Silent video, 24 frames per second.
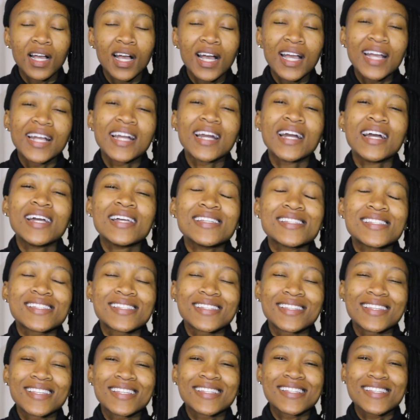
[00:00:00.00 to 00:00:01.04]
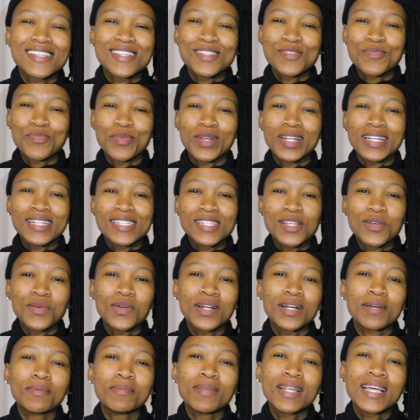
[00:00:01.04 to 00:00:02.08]
Hi guys, this is Palesa
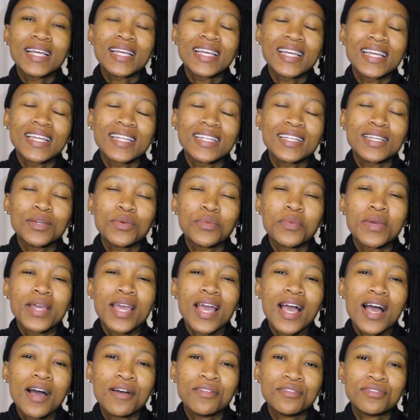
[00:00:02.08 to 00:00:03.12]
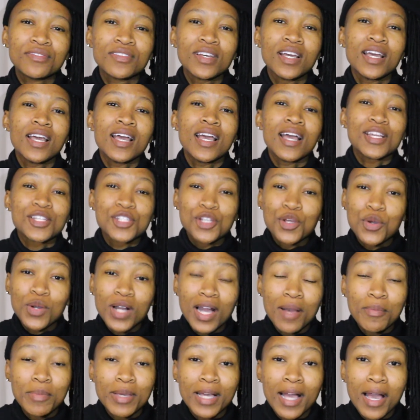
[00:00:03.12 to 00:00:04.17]
Wagamlangeni. We have a show
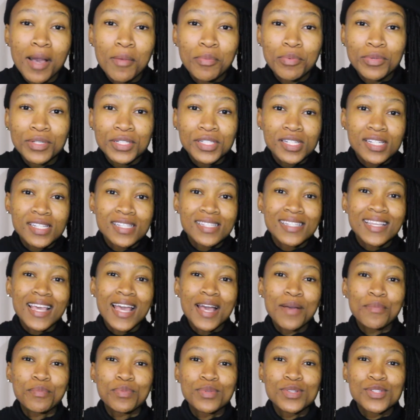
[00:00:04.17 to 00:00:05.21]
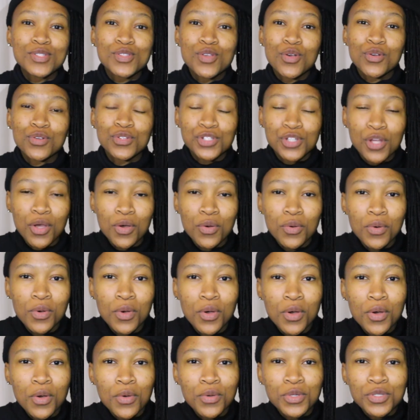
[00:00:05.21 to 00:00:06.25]
coming up which is Campus Talk Show,
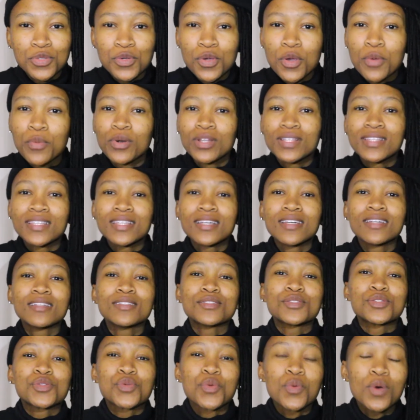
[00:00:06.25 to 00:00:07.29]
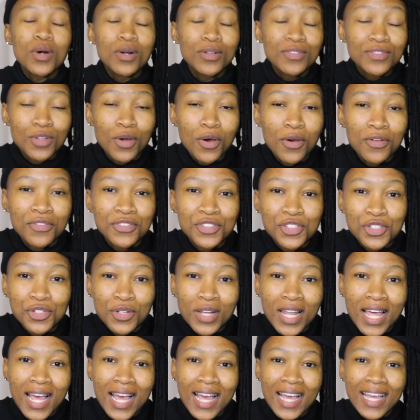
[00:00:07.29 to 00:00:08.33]
which will be on the 12th of
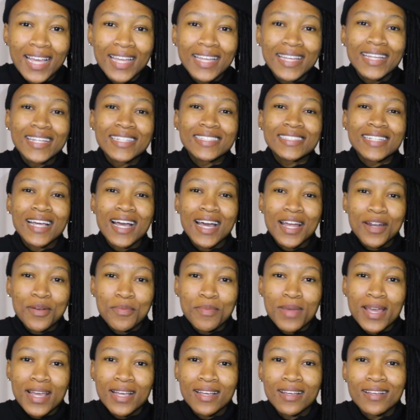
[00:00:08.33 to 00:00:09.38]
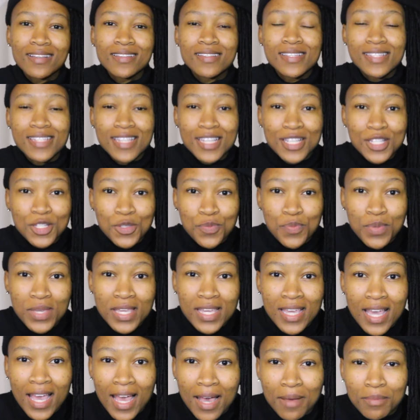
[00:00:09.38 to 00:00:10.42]
July at Armec 6
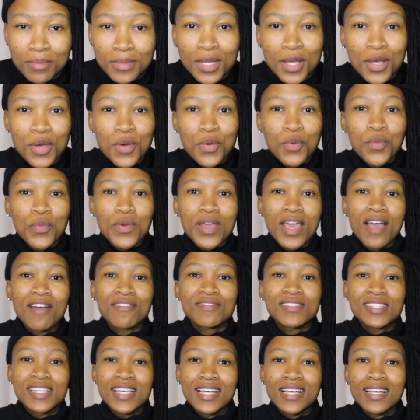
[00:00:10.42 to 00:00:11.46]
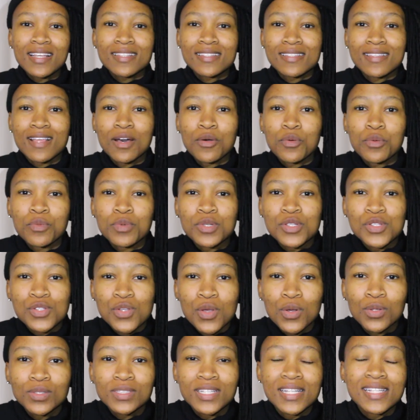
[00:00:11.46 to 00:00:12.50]
p.m. We have tickets that will be
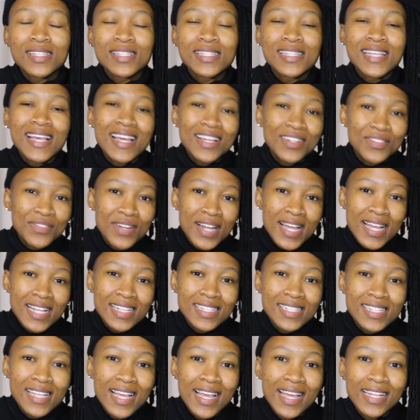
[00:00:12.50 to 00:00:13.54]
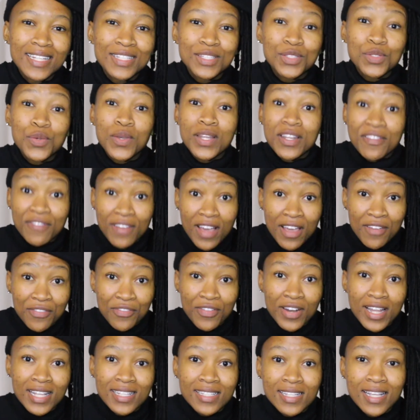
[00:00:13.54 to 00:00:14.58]
sold at 10 rands and 25
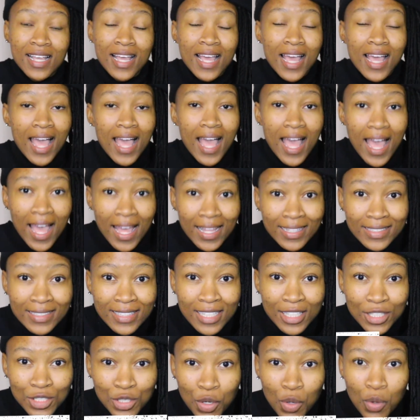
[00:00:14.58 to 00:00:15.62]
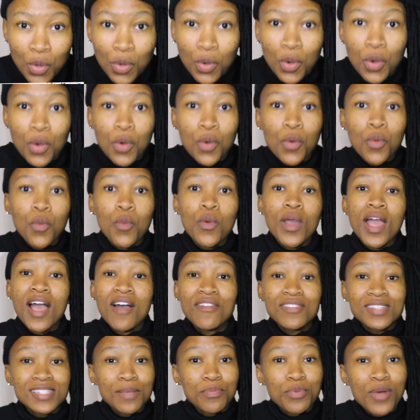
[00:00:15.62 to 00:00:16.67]
rands at the door. We
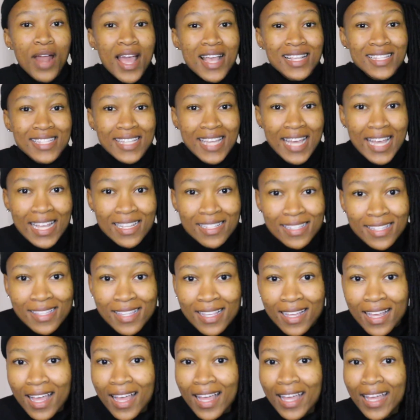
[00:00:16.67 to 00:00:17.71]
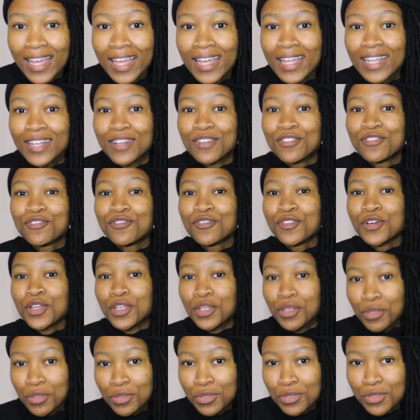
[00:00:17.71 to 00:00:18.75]
have a surprise guest and for
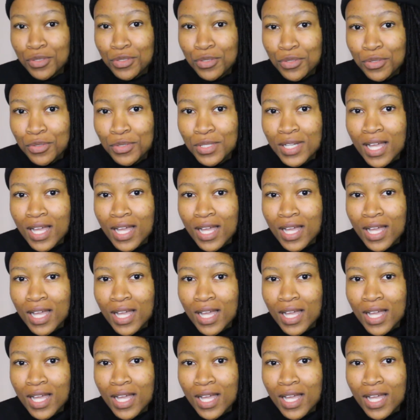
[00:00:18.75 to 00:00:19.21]
you to do